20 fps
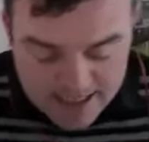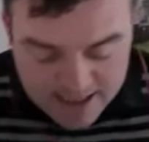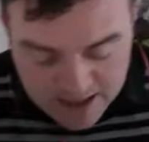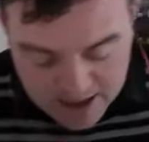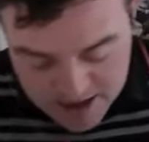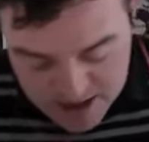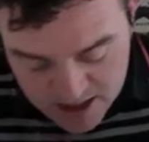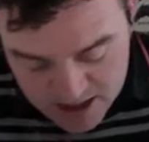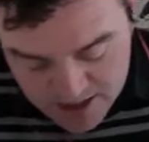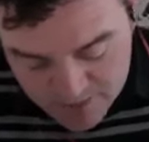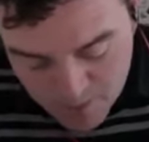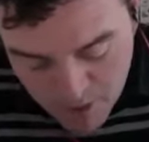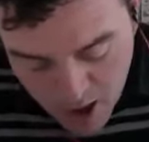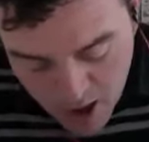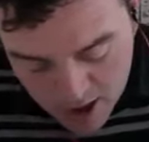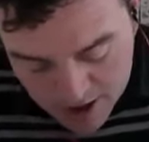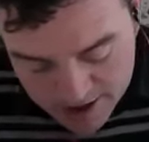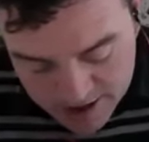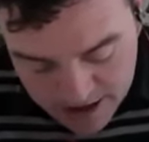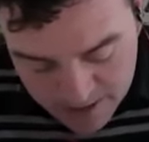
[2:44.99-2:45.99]
There's a
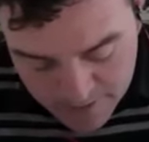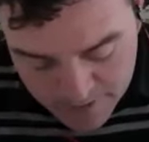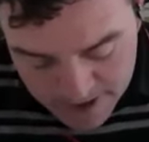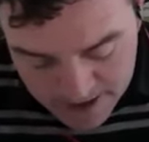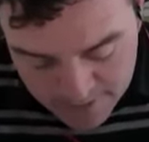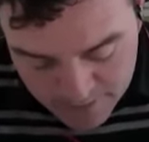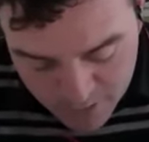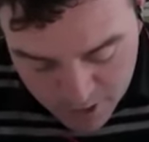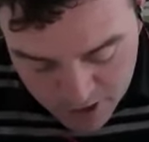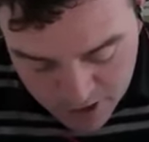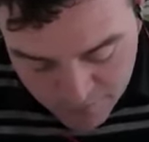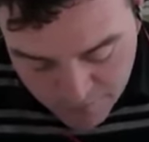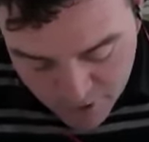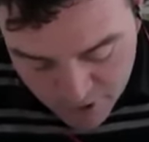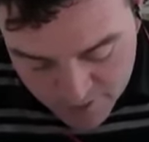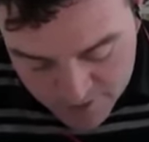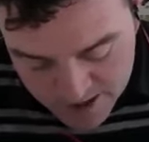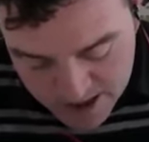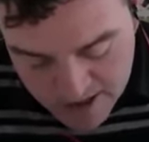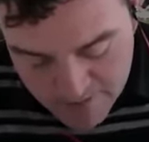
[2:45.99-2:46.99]
small little bit of money
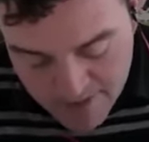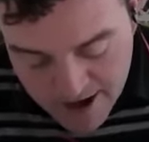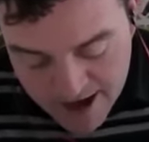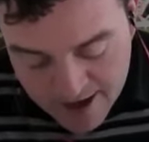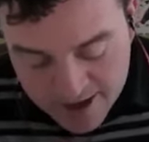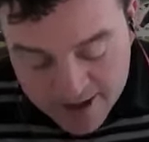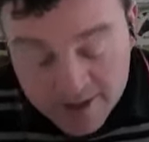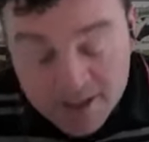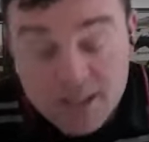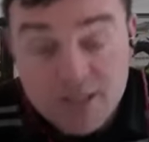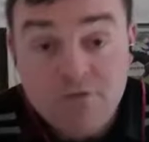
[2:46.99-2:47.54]
for him in the market.